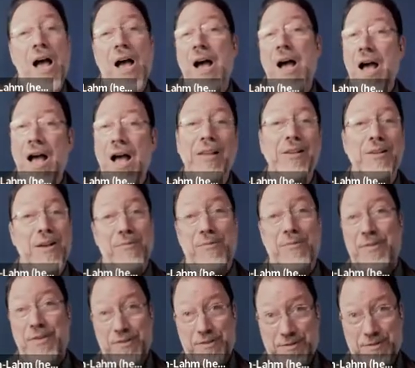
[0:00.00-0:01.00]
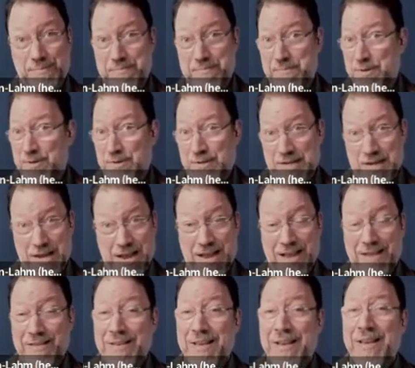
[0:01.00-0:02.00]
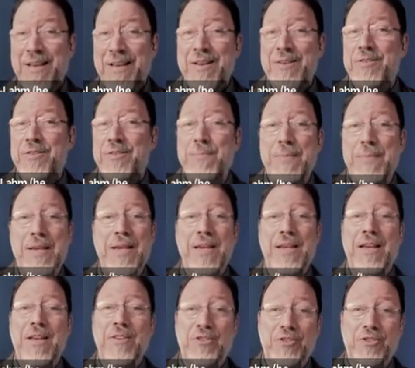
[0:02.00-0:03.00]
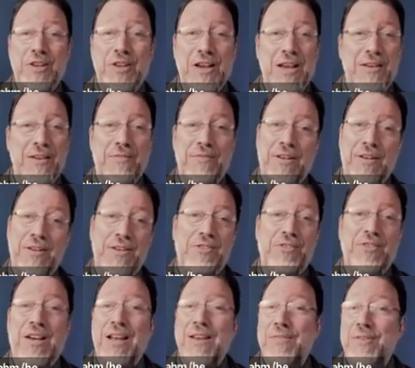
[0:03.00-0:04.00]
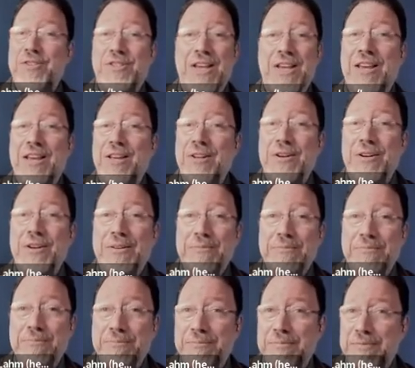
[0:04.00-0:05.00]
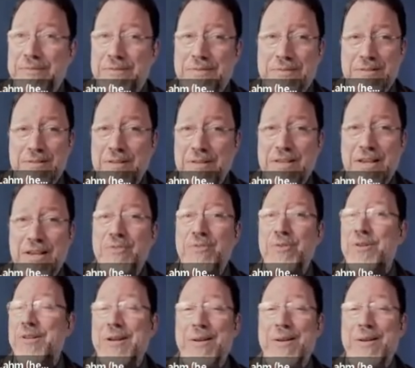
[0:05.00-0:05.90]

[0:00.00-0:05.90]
I love this building. To me, it is kind of a secular cathedral.